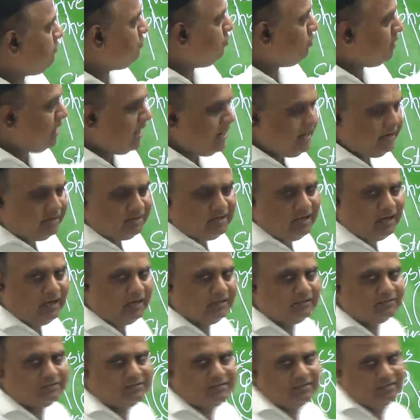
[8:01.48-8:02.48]
to write the
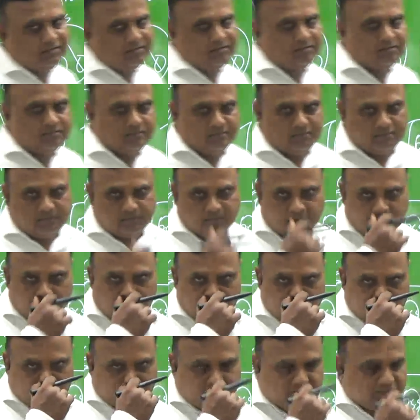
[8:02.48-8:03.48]
answer,
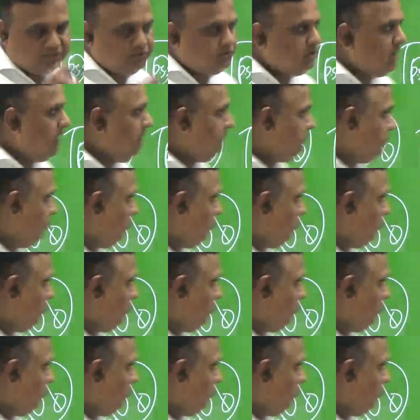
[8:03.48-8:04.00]
first you have to